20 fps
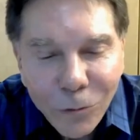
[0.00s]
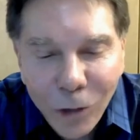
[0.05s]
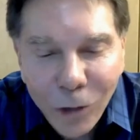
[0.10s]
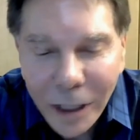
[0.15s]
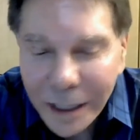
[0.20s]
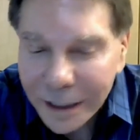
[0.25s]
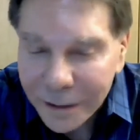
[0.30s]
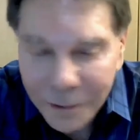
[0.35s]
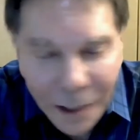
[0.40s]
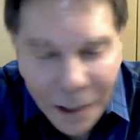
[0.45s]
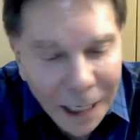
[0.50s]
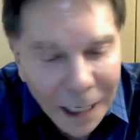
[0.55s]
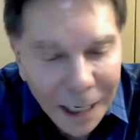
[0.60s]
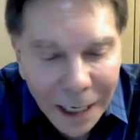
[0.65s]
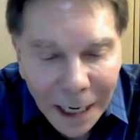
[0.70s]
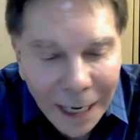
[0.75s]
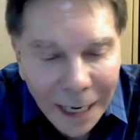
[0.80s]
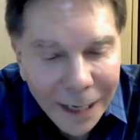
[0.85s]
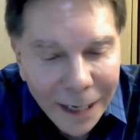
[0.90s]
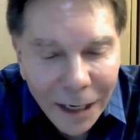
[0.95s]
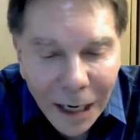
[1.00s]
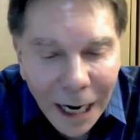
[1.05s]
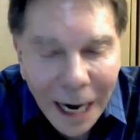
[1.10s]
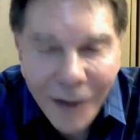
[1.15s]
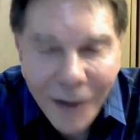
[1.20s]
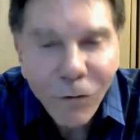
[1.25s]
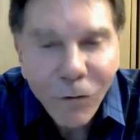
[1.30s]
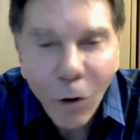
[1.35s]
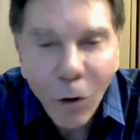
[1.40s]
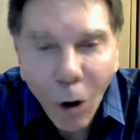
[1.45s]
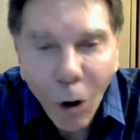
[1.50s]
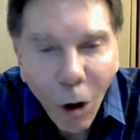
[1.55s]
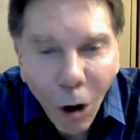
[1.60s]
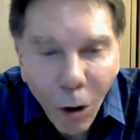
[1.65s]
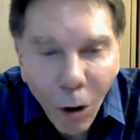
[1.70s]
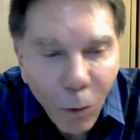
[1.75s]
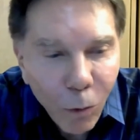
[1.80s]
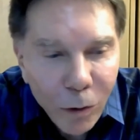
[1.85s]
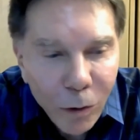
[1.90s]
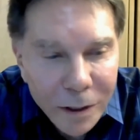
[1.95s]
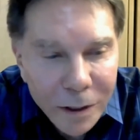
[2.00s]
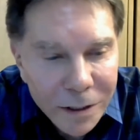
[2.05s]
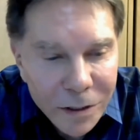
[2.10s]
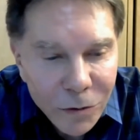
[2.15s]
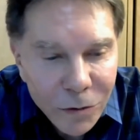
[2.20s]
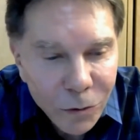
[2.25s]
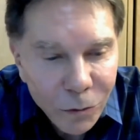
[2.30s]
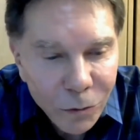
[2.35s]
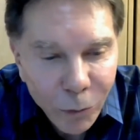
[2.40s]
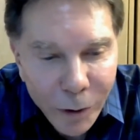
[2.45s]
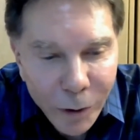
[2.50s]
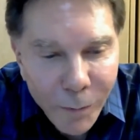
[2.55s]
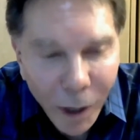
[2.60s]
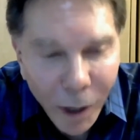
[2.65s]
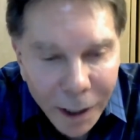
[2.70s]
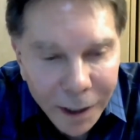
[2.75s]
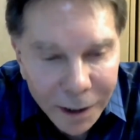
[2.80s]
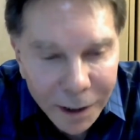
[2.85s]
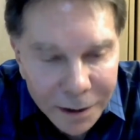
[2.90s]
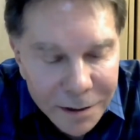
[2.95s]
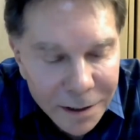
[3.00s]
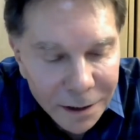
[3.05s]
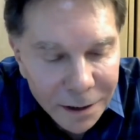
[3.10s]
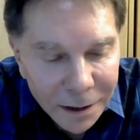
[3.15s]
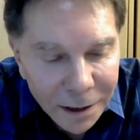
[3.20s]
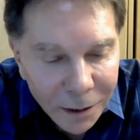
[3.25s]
Right. I've always remarked